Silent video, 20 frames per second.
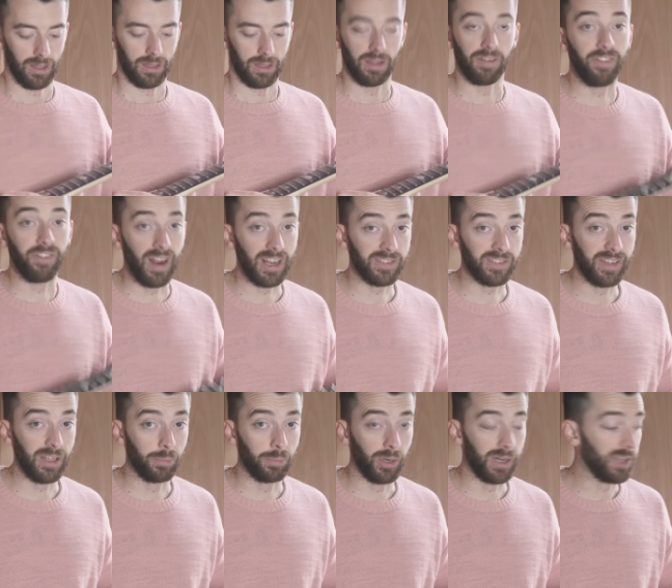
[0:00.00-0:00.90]
The frets
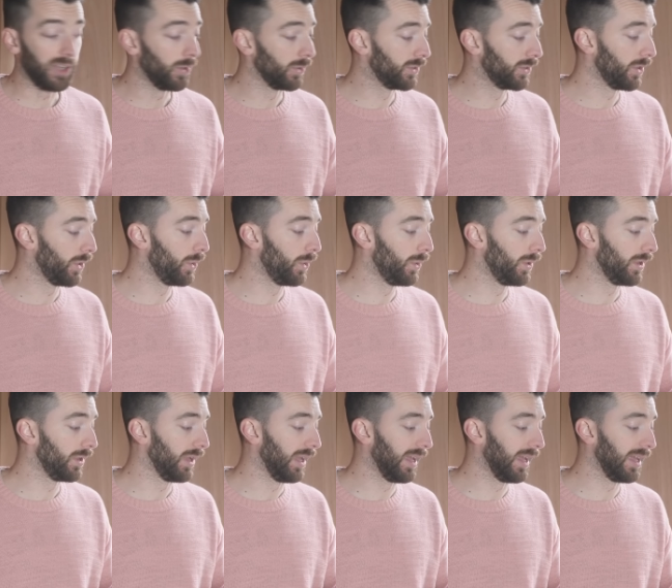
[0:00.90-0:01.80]
feel pretty good though.
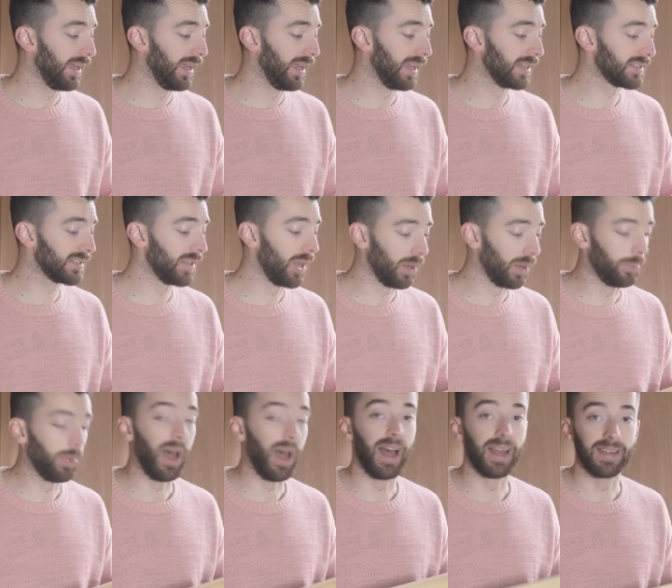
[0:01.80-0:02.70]
It's not a
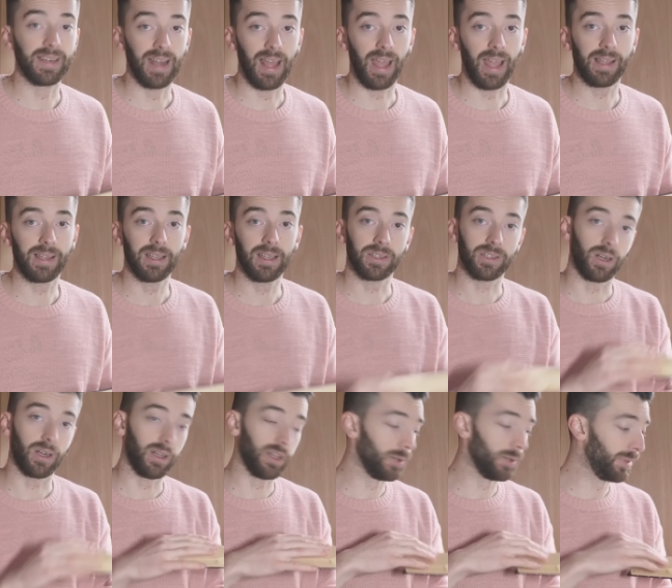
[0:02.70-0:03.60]
bad neck. It's
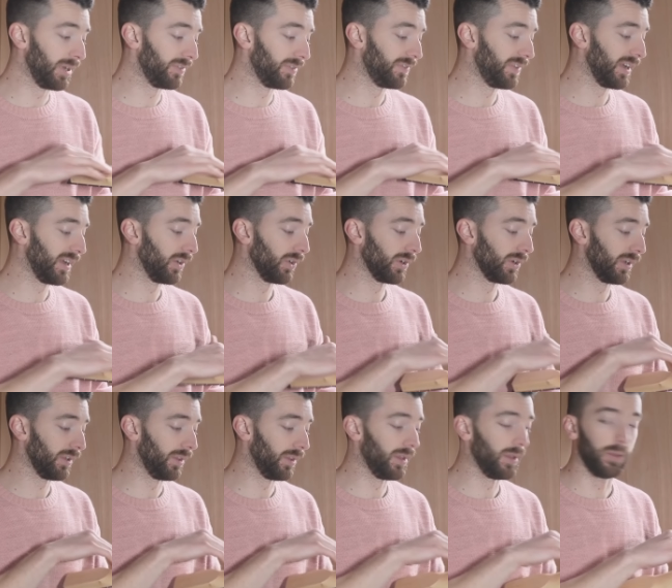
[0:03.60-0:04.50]
got a little bit of figuring
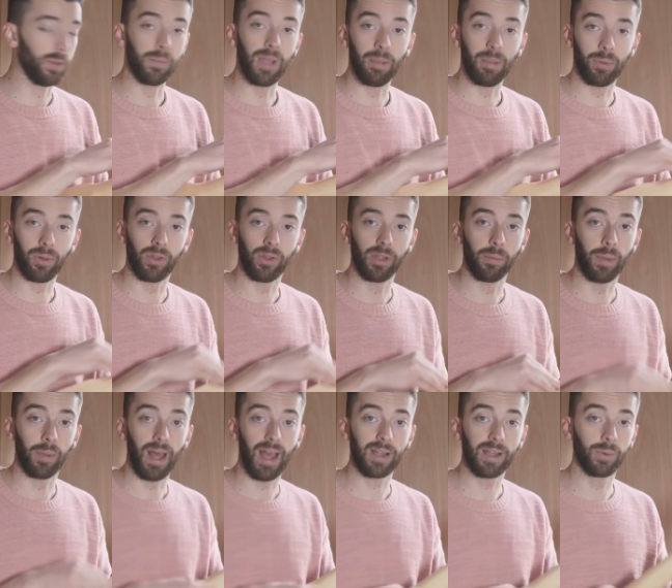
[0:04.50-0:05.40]
on the maple on the
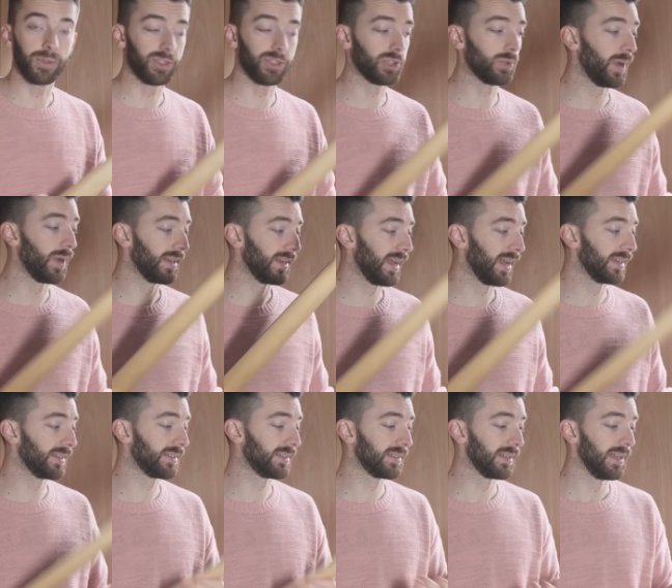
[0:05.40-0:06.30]
back, which is quite
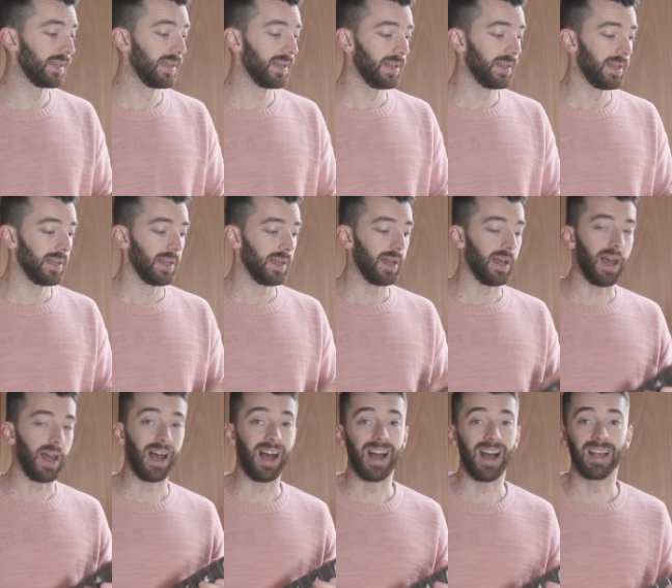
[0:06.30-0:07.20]
nice.
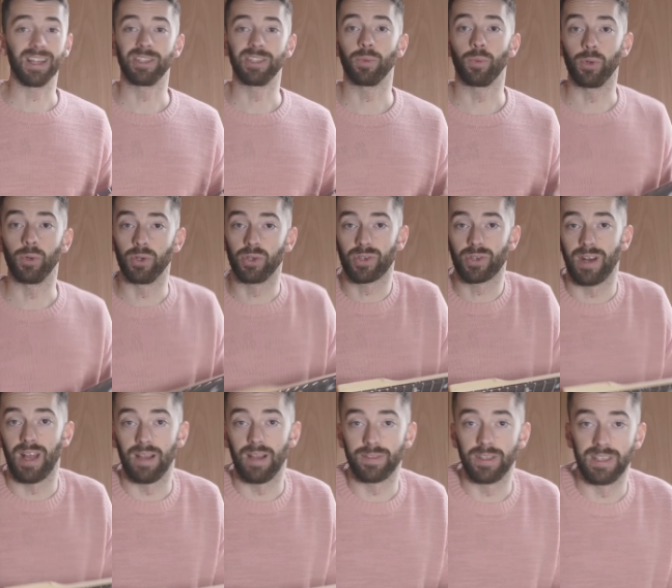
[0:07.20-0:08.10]
And we're just
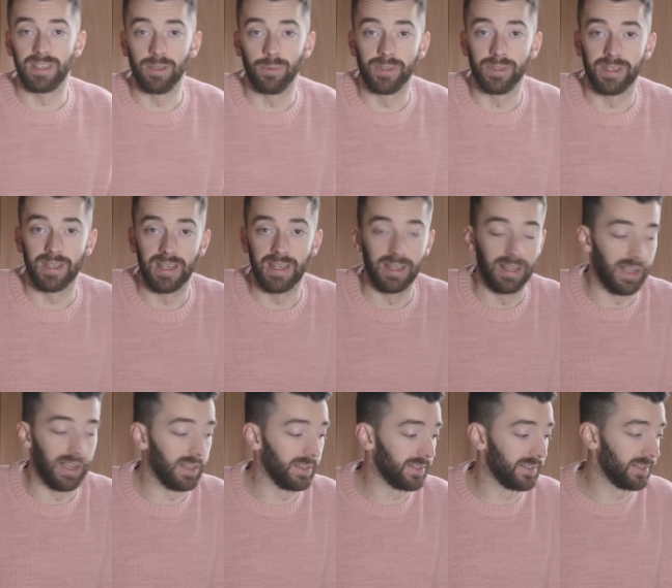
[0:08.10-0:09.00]
going to have to deal with the
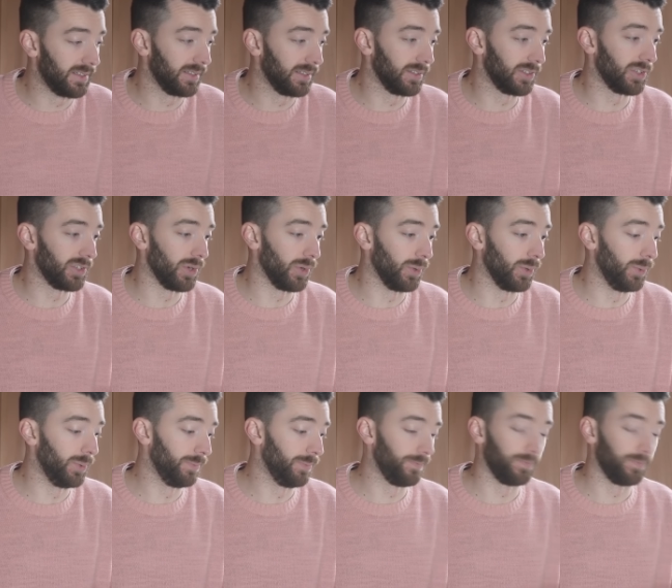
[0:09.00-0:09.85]
inlays. So